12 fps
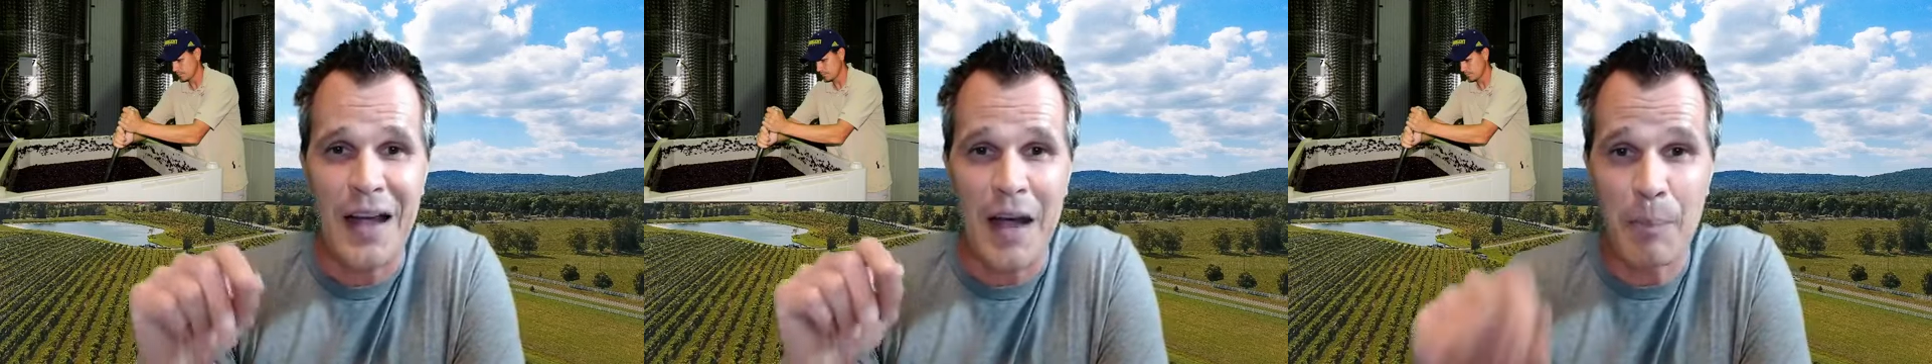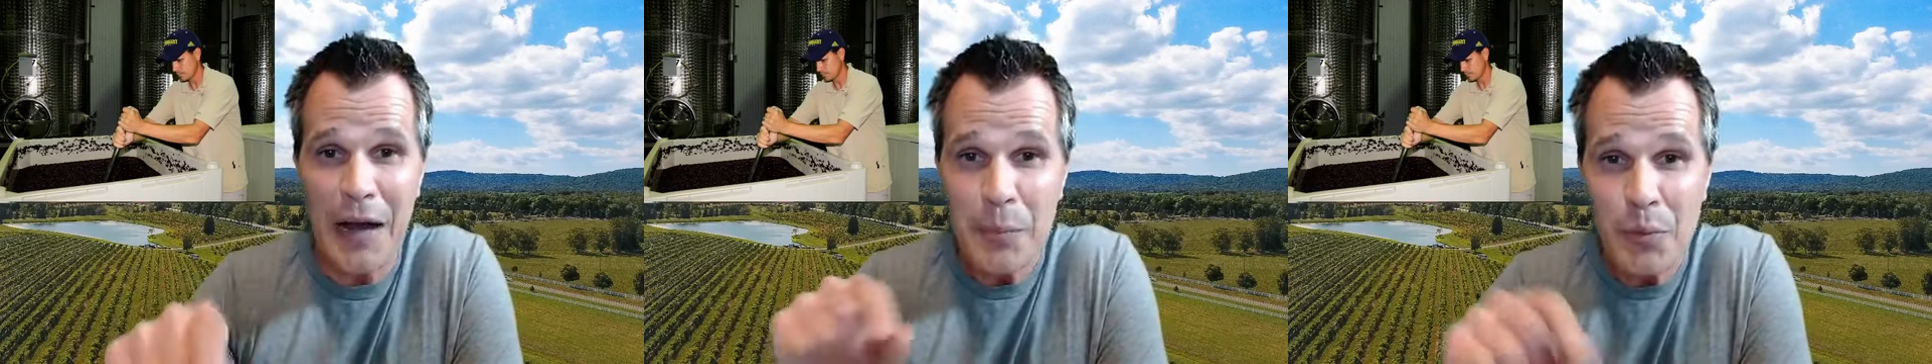A
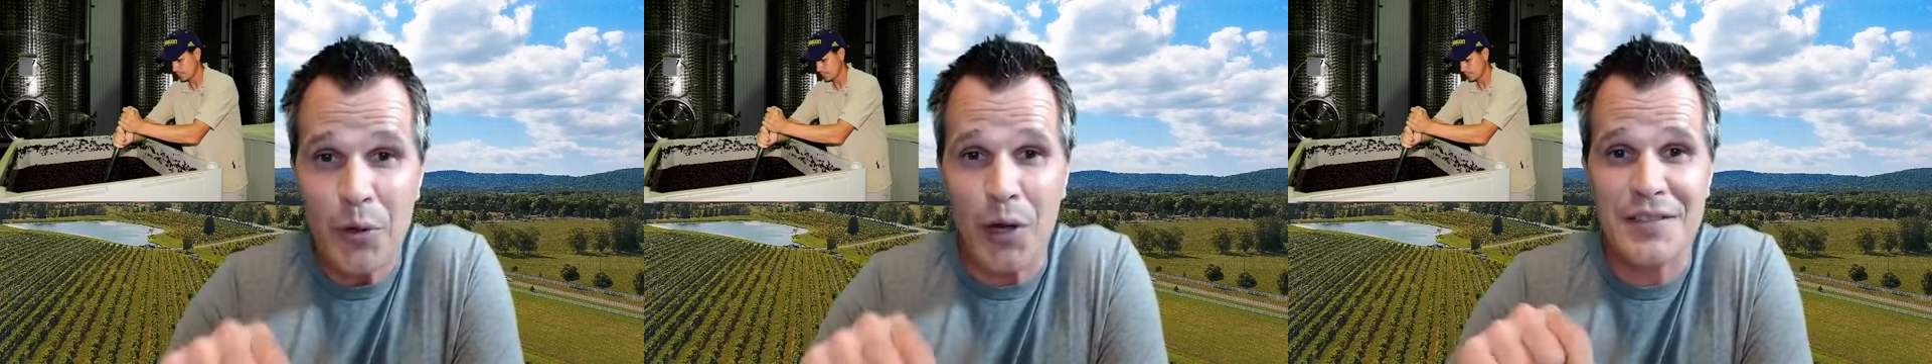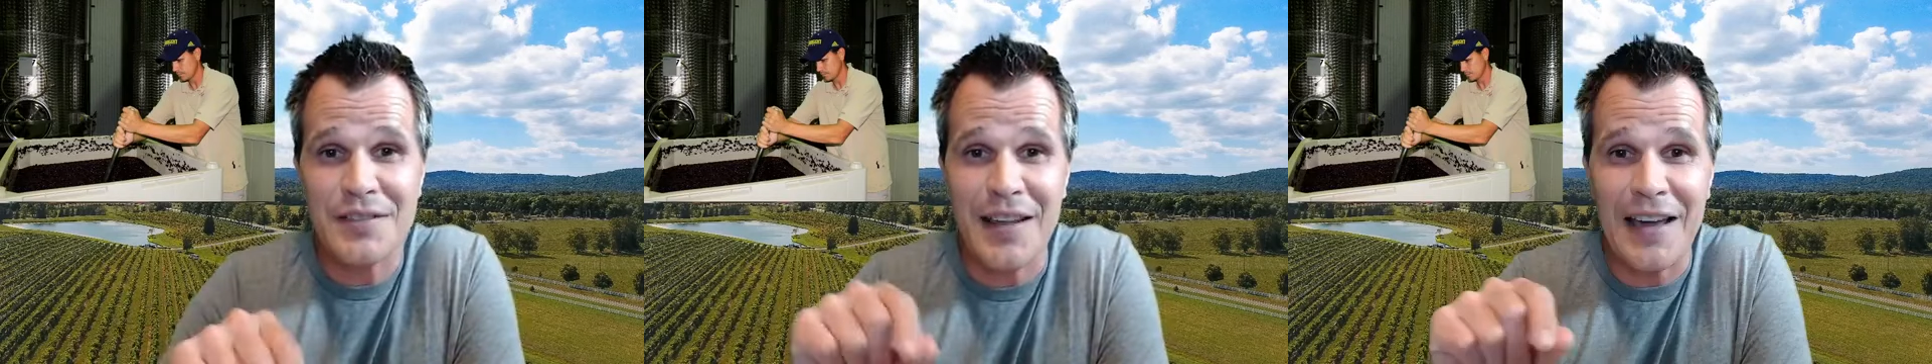
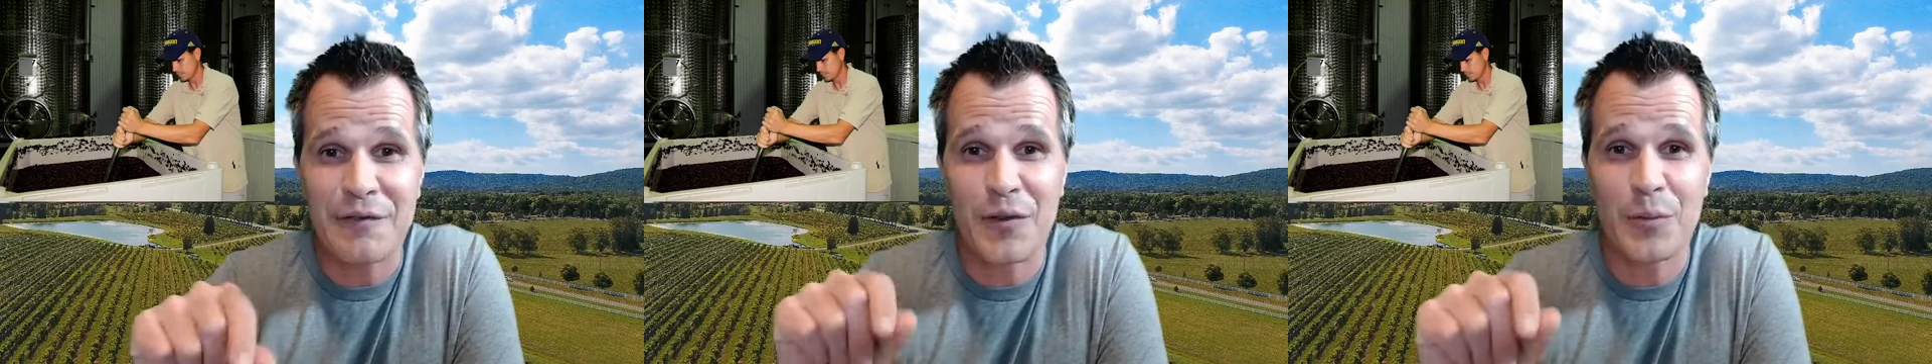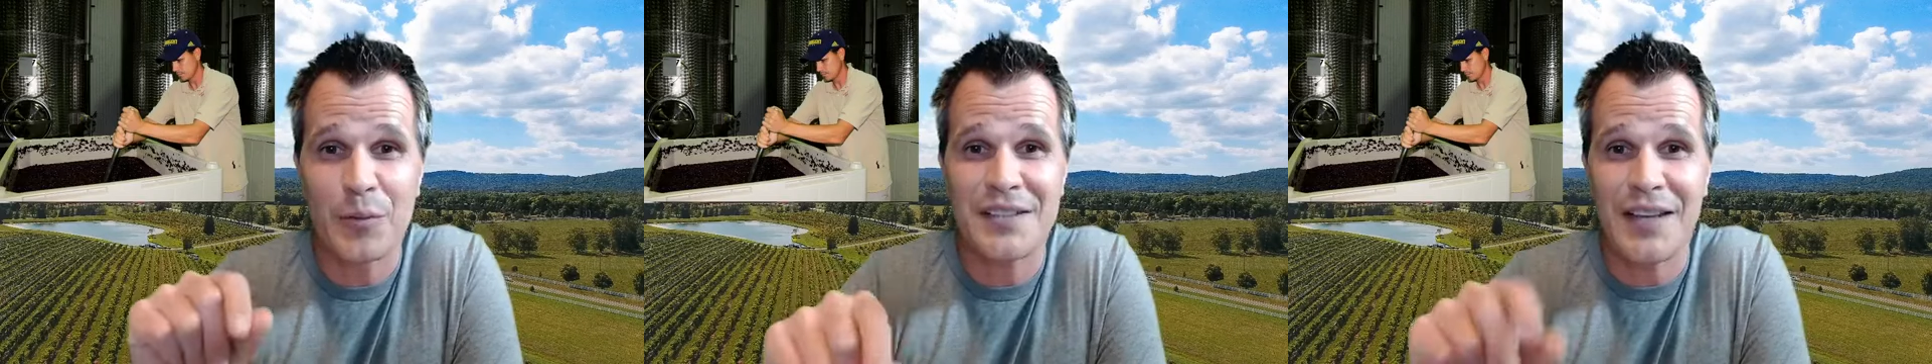byproduct of that
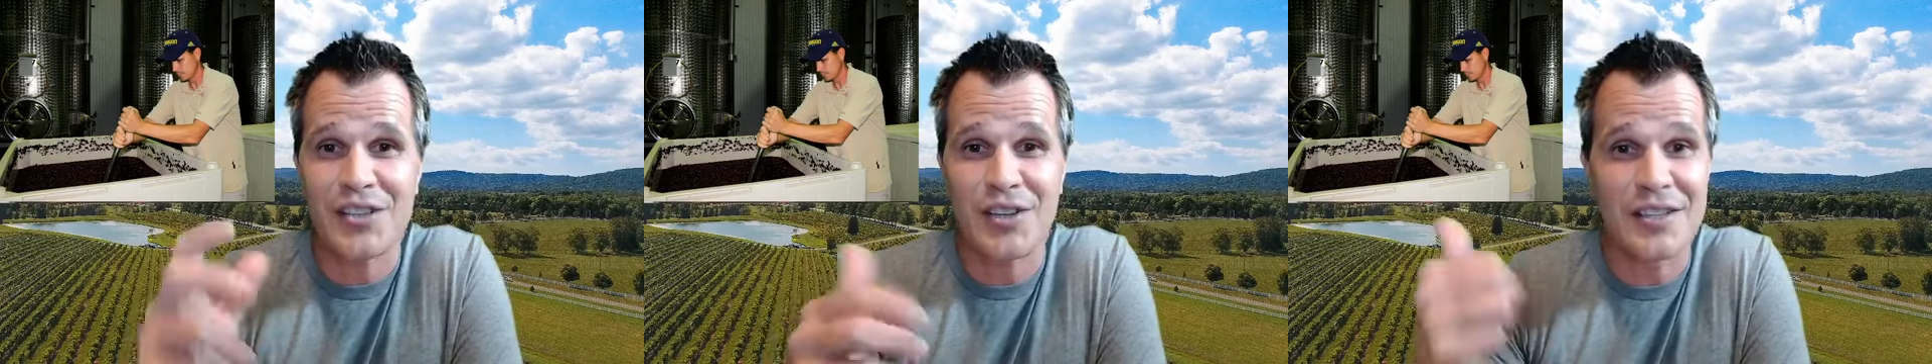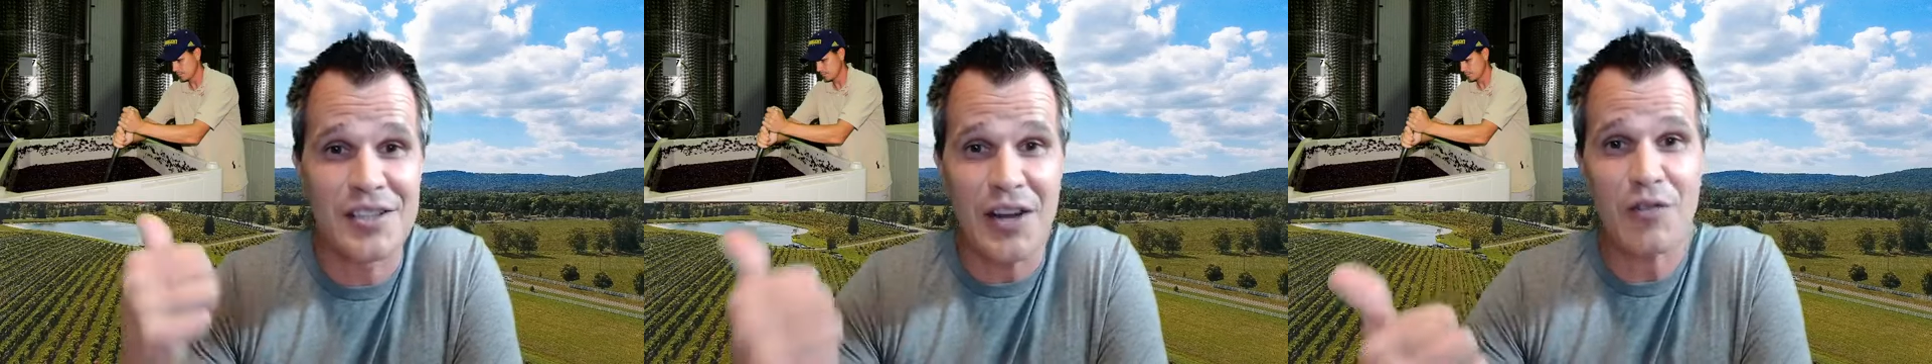
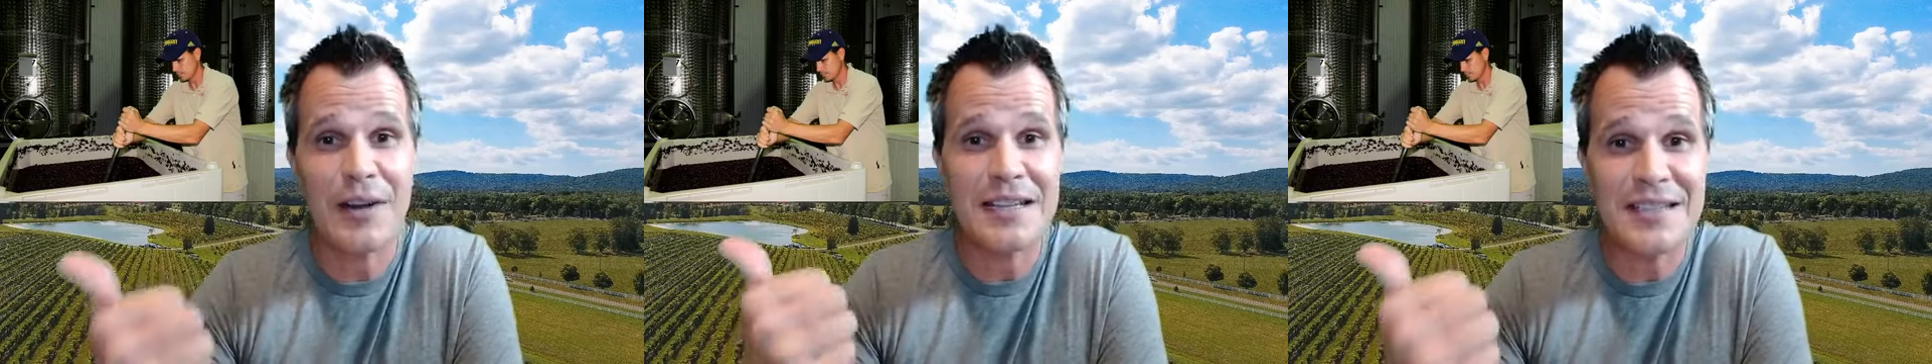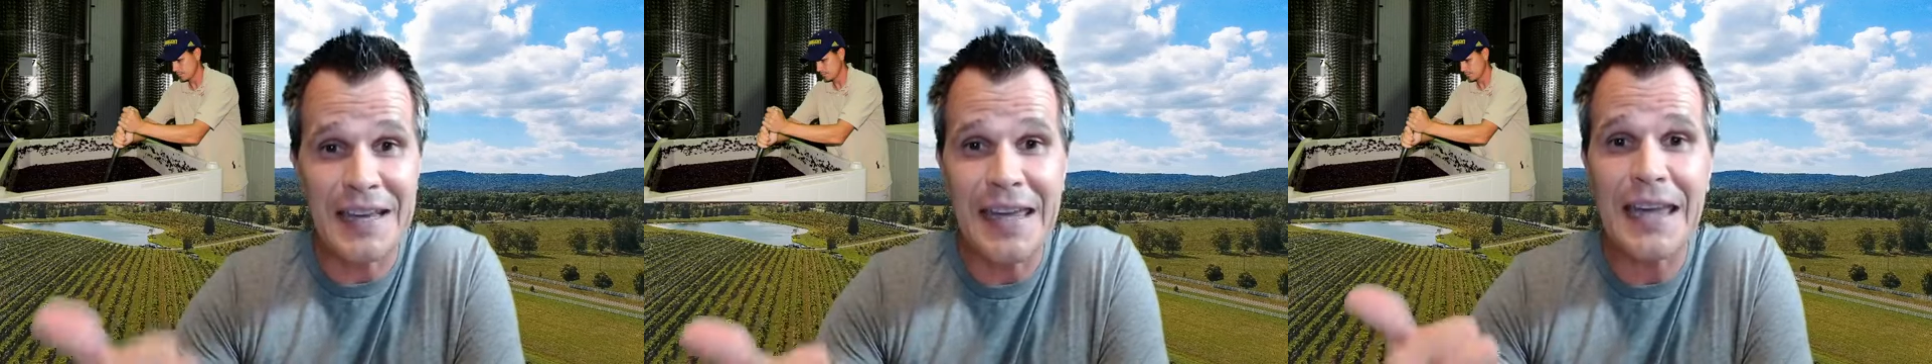fermentation, it
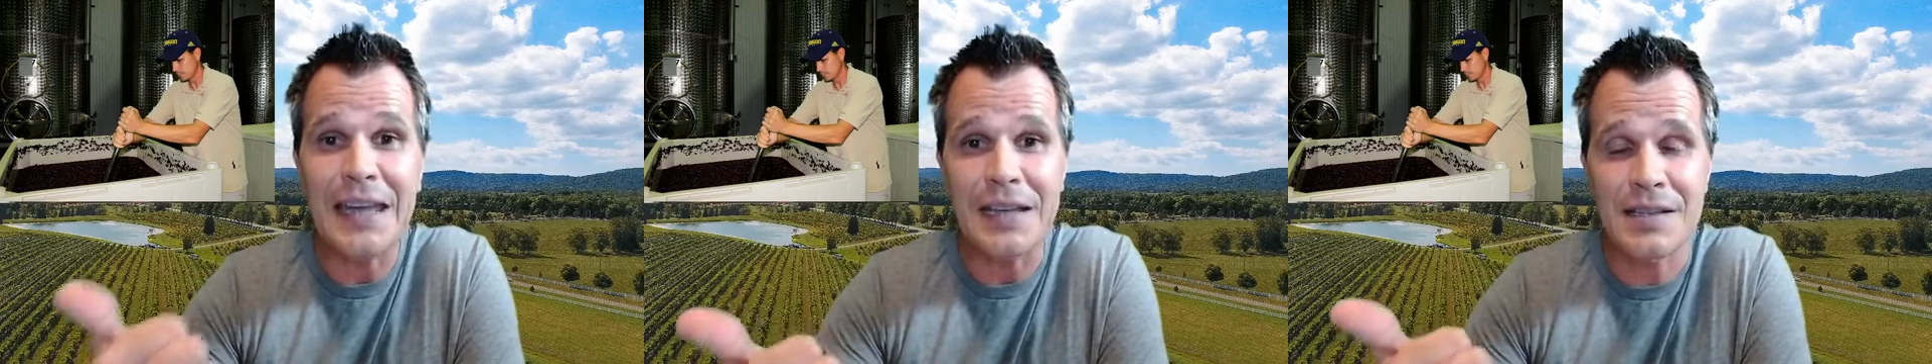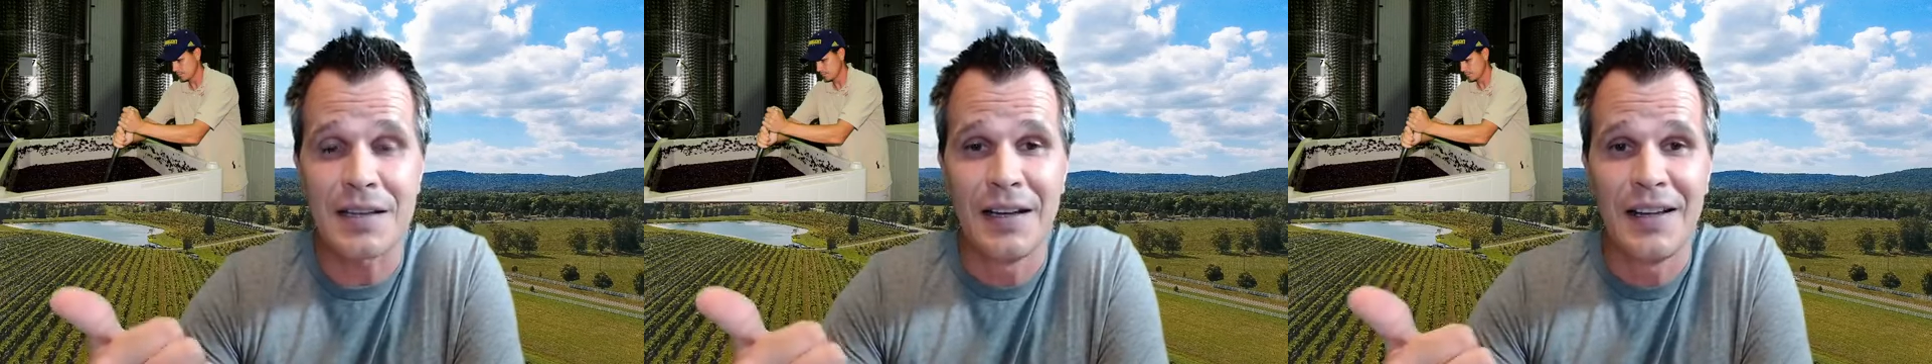generates
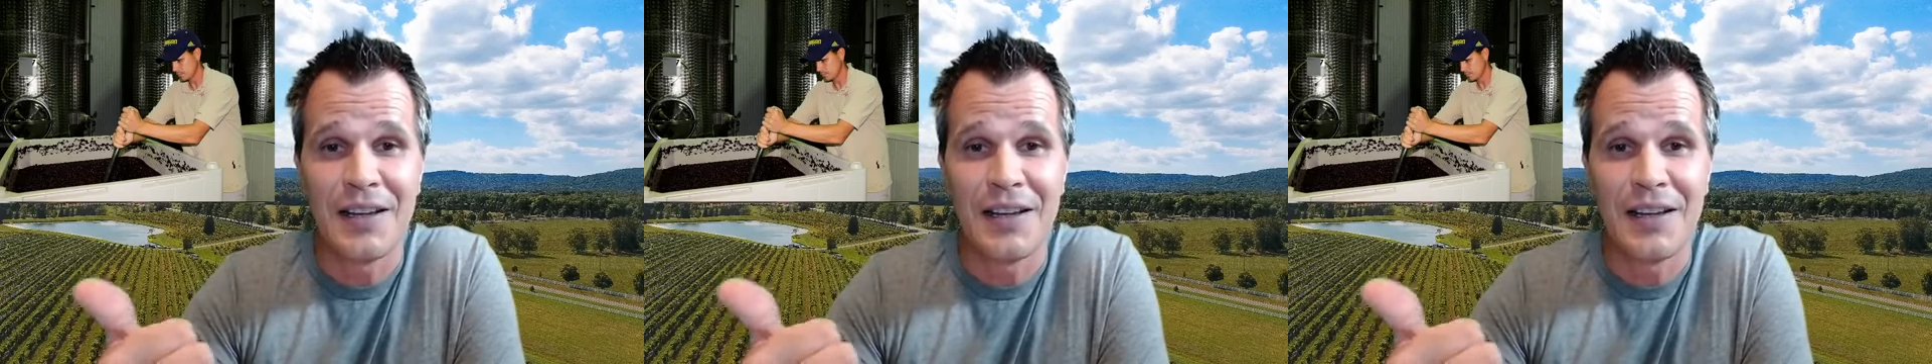heat.